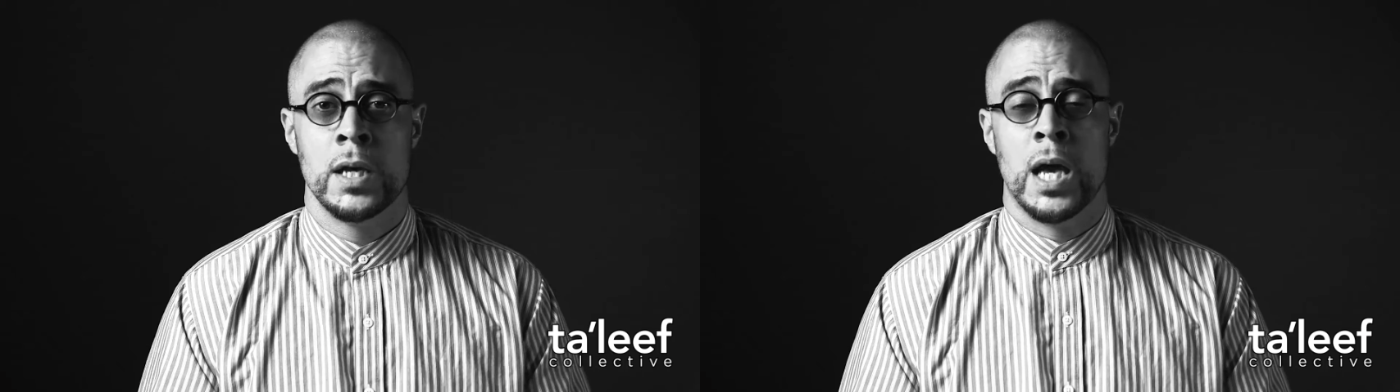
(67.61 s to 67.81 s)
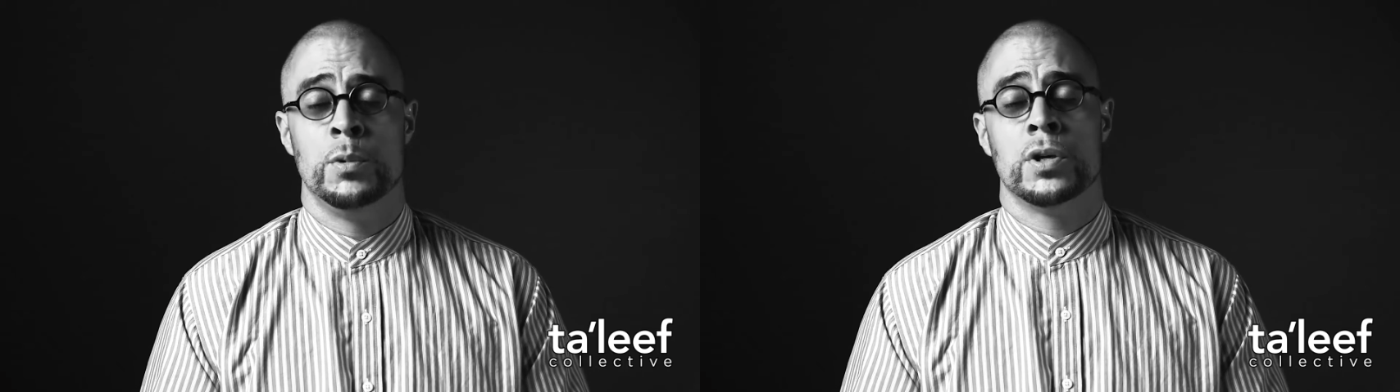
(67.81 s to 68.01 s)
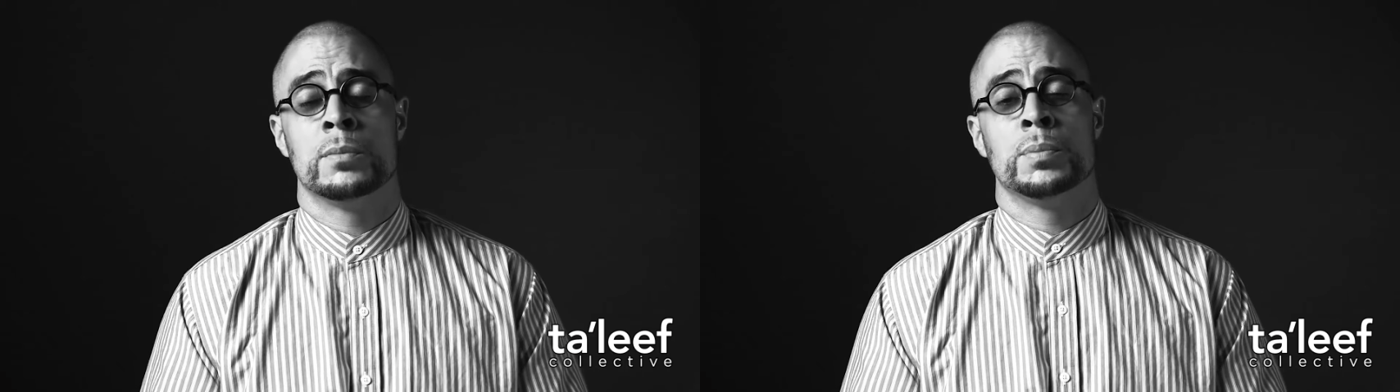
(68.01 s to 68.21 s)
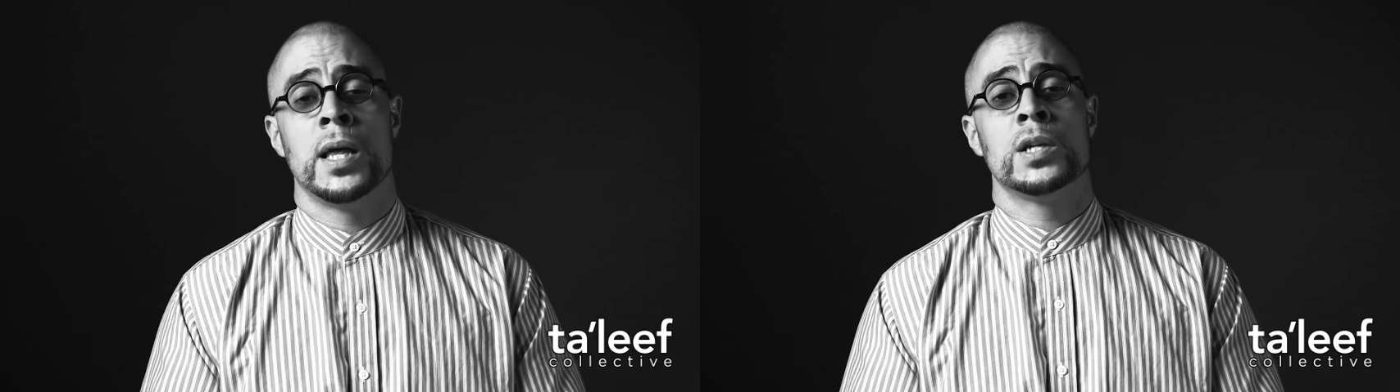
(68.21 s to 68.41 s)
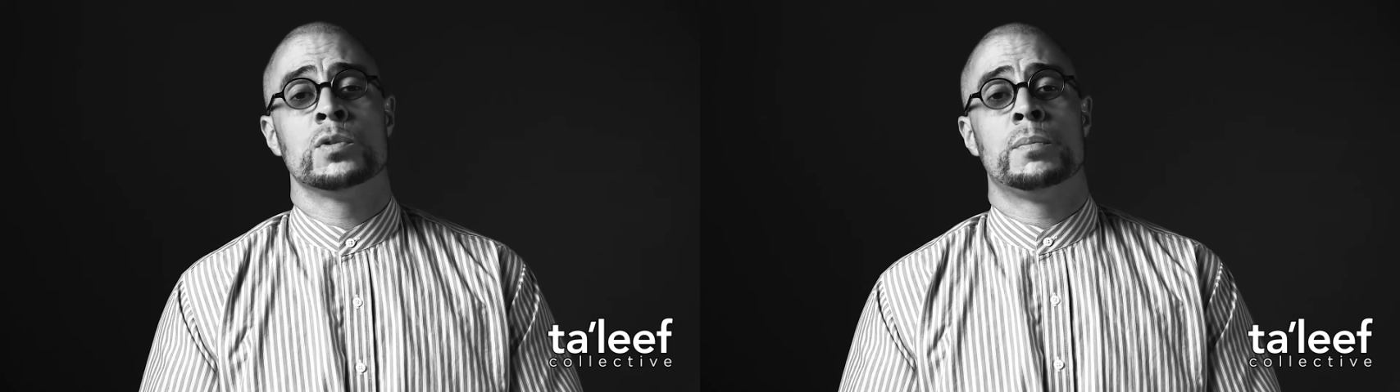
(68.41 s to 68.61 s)
And when you
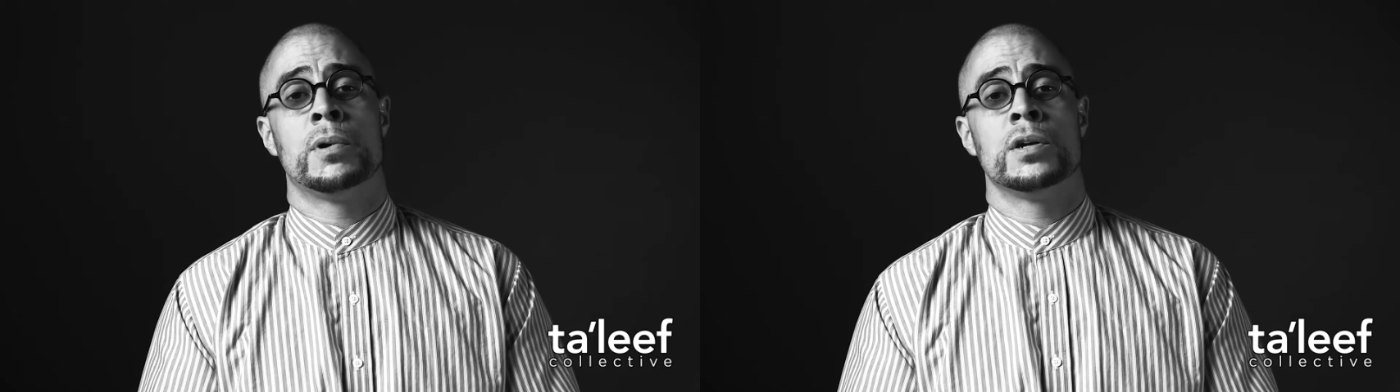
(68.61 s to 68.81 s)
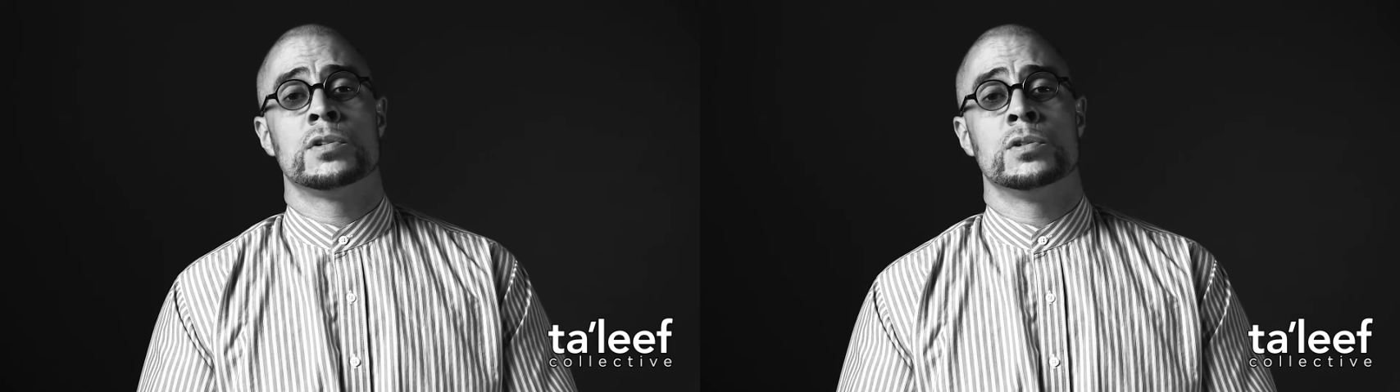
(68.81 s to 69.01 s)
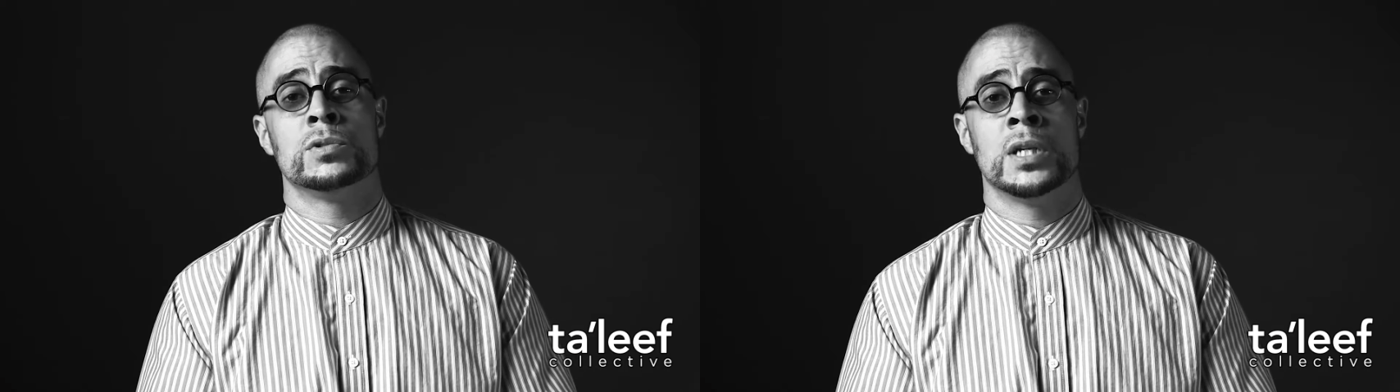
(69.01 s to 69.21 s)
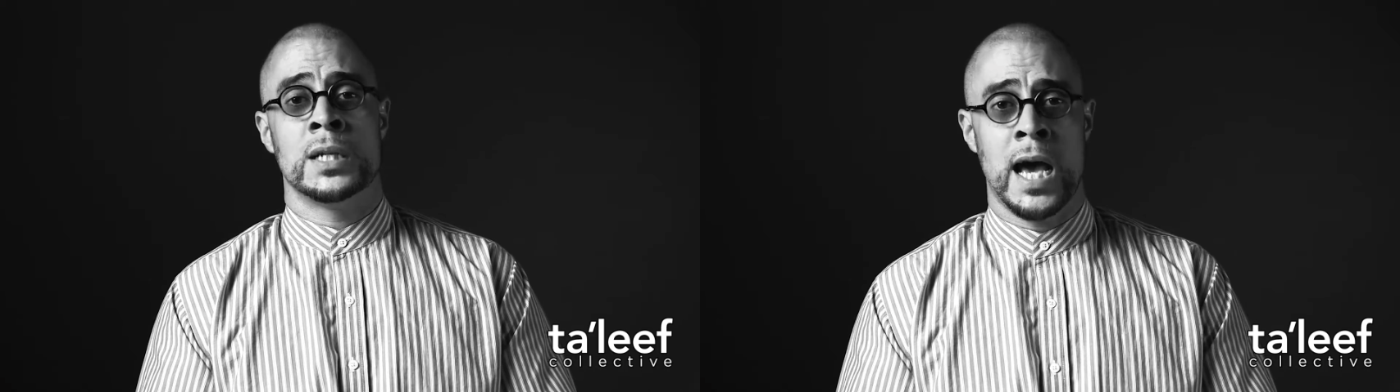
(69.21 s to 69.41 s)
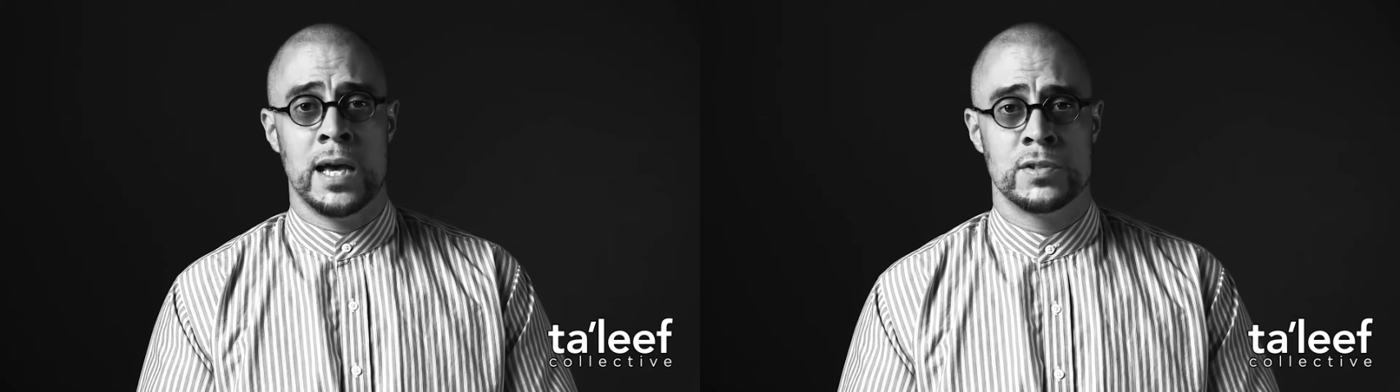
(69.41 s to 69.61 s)
complain to a person who
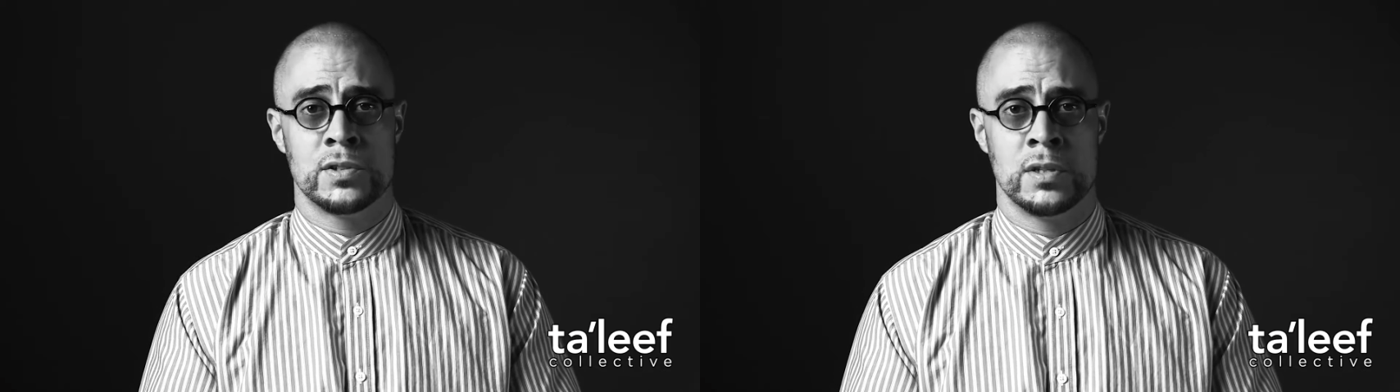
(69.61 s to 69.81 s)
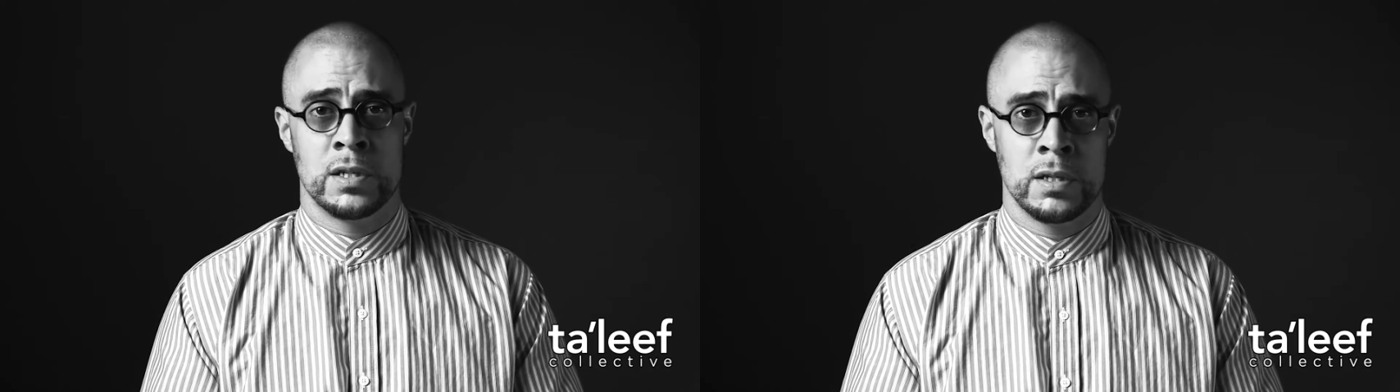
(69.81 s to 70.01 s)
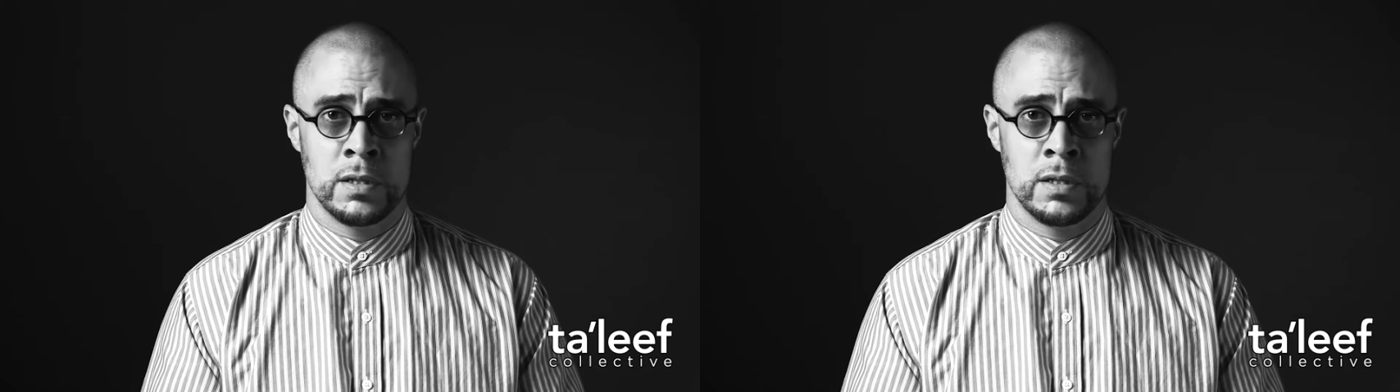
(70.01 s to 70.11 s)
denies the